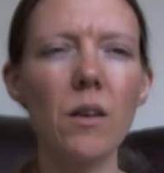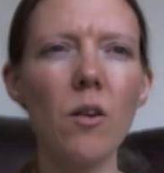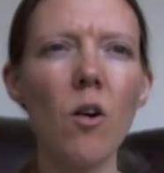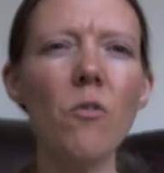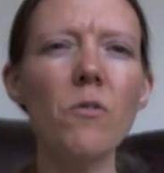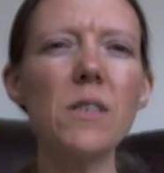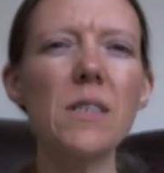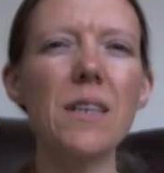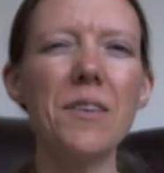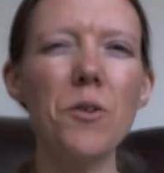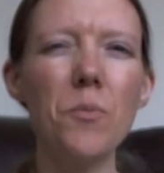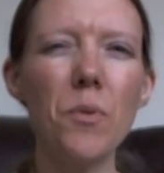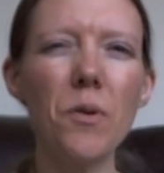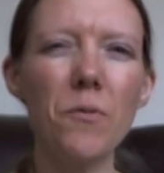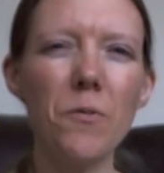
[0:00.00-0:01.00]
obviously
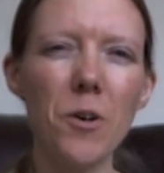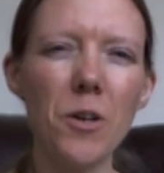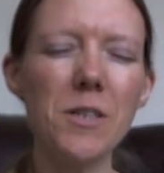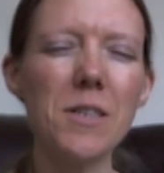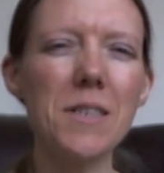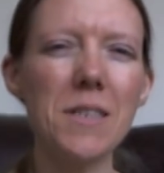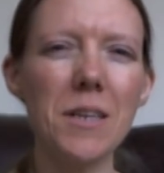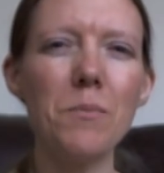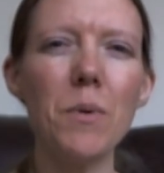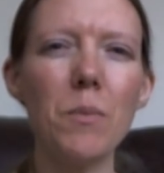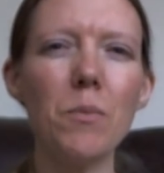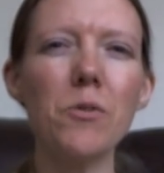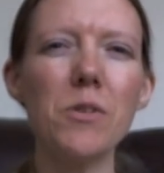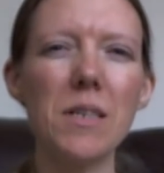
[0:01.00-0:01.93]
you prefer to see people